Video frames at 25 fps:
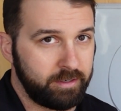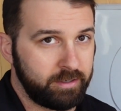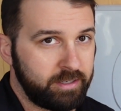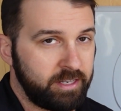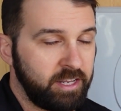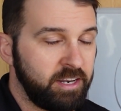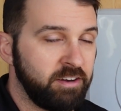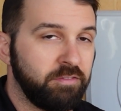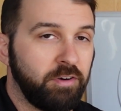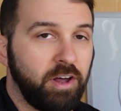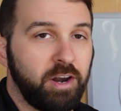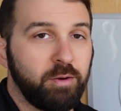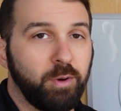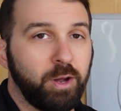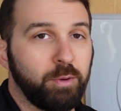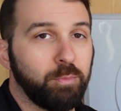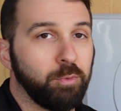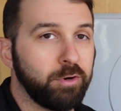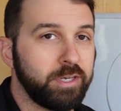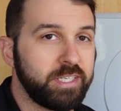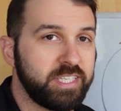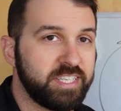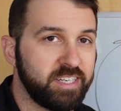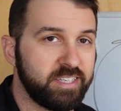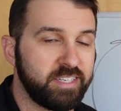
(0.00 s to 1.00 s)
10 divided by
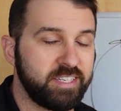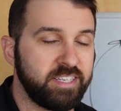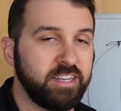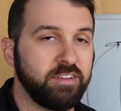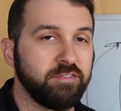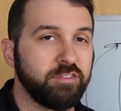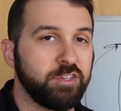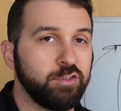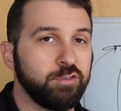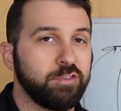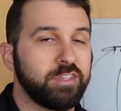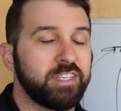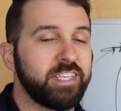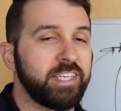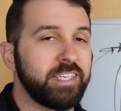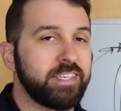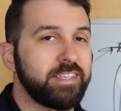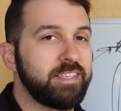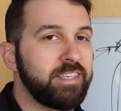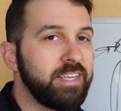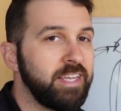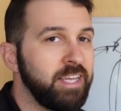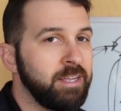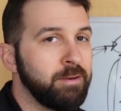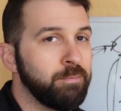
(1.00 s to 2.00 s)
0.6 gives you
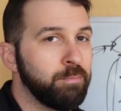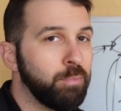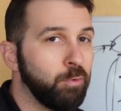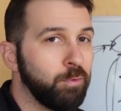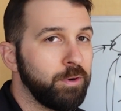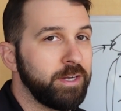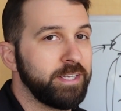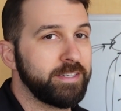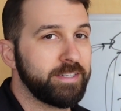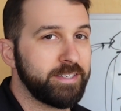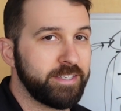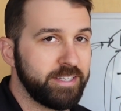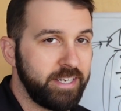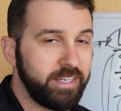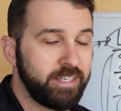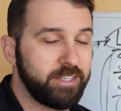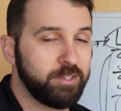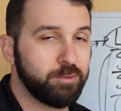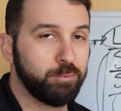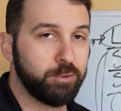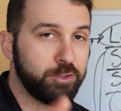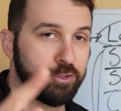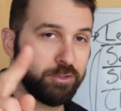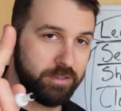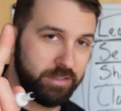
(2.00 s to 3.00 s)

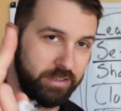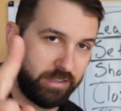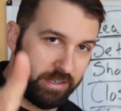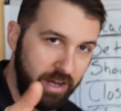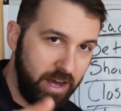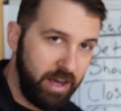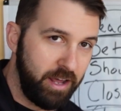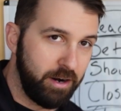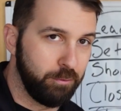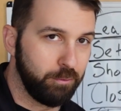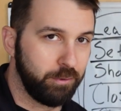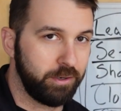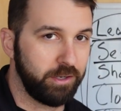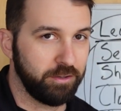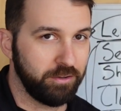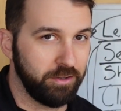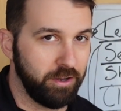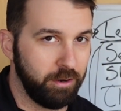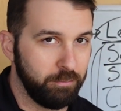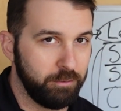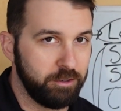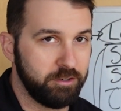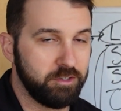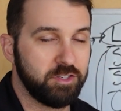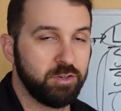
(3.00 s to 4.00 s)
16.6, which is not a real
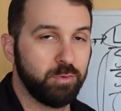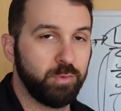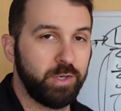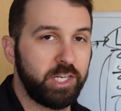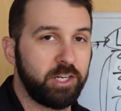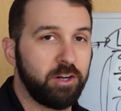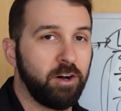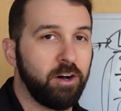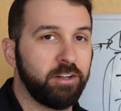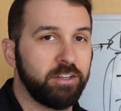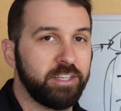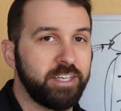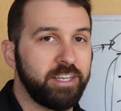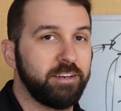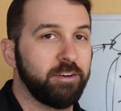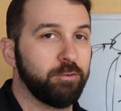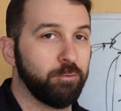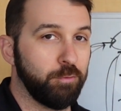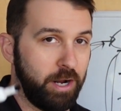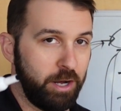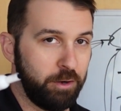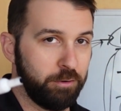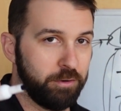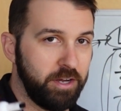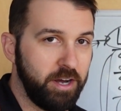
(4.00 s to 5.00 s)
number, so we call it,
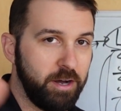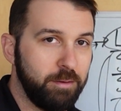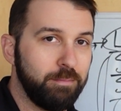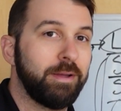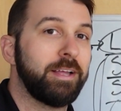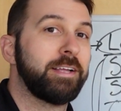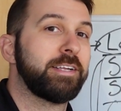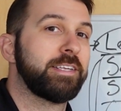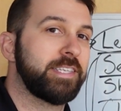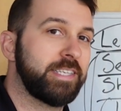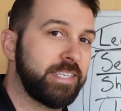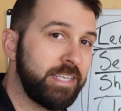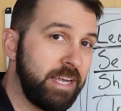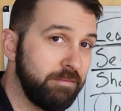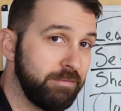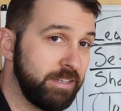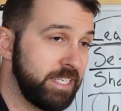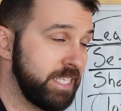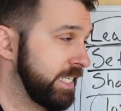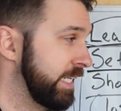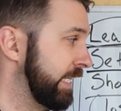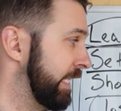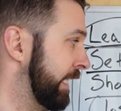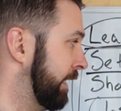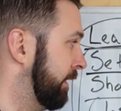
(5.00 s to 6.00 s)
round up,
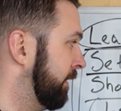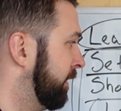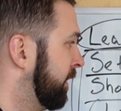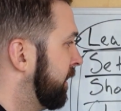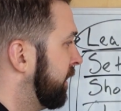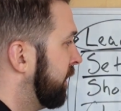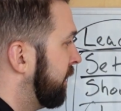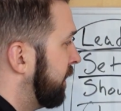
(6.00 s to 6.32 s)
17.